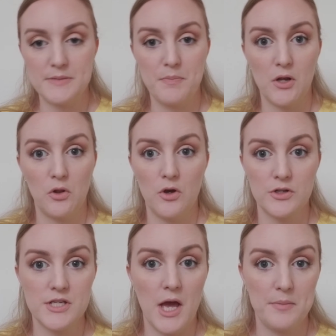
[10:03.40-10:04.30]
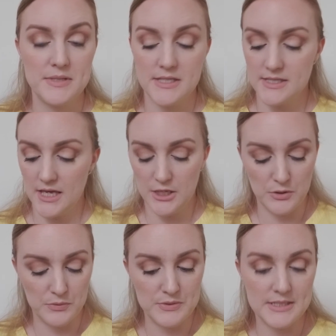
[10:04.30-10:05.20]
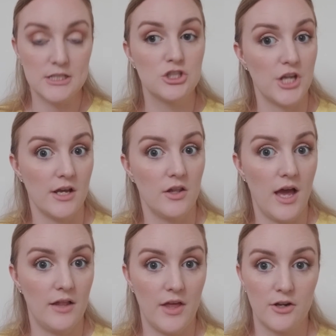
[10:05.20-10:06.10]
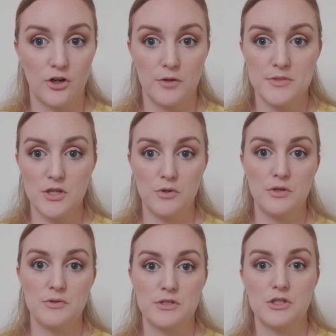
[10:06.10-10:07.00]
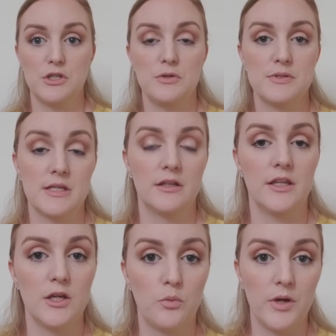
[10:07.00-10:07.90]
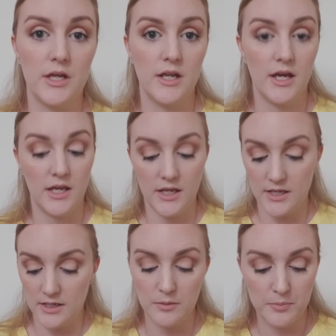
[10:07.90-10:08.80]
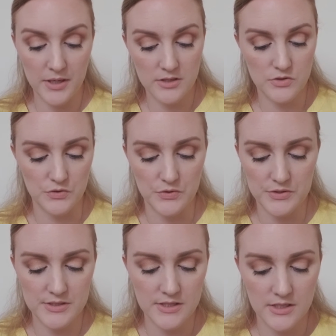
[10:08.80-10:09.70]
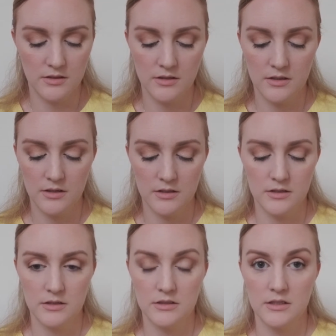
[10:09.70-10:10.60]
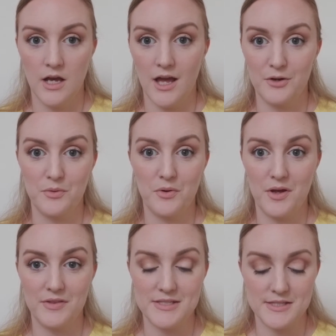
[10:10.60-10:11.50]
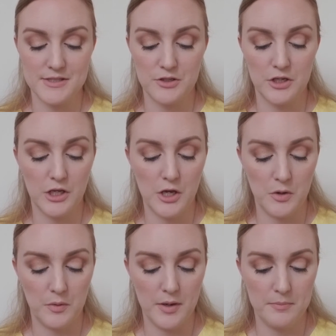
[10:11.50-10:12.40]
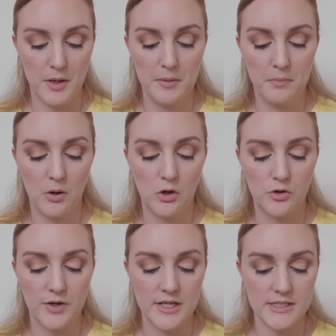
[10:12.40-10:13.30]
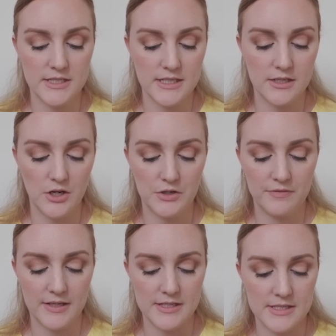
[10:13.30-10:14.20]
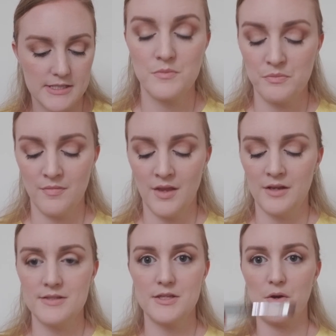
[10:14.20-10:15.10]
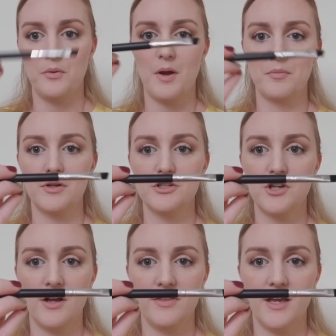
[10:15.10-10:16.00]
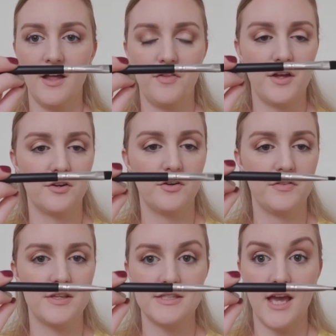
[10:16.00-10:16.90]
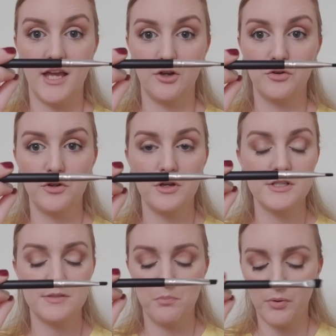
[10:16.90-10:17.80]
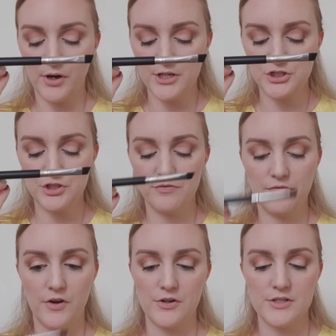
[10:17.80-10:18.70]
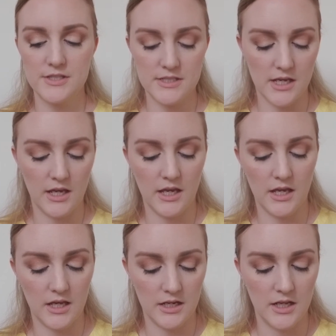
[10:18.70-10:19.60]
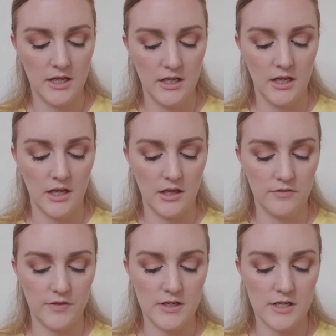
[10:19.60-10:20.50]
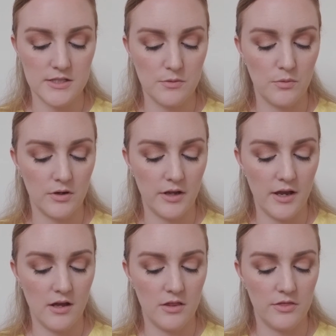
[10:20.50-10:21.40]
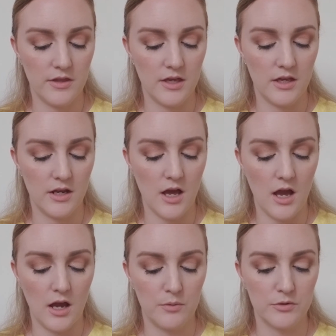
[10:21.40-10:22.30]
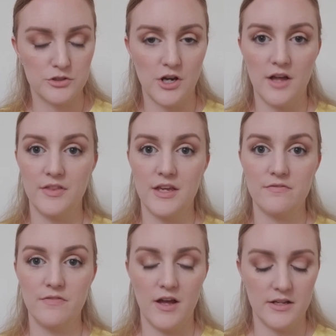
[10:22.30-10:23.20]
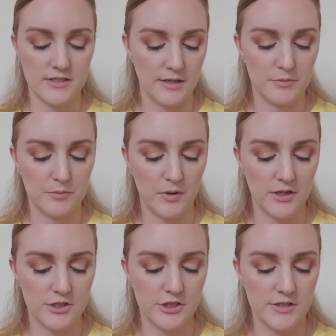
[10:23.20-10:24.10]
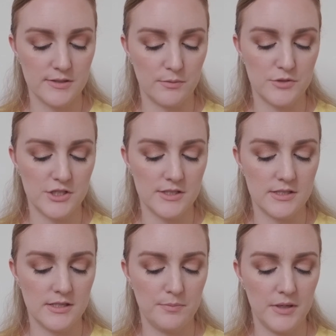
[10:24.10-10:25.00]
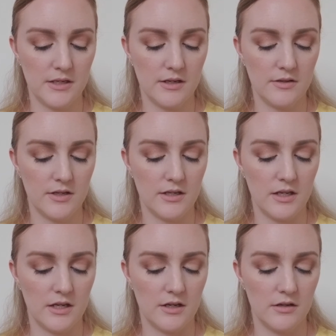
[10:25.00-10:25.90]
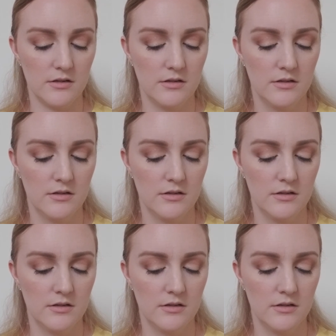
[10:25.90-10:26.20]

been a long time since I used gel eyeliner. I'm so used to using liquid and pencils. I don't know how this is going to go. I'm pretty nervous. So I'm going to try the eyeliner on this angled brush first, and if it doesn't work out, then I will try the fine tipped brush. So I'm just dipping down in here.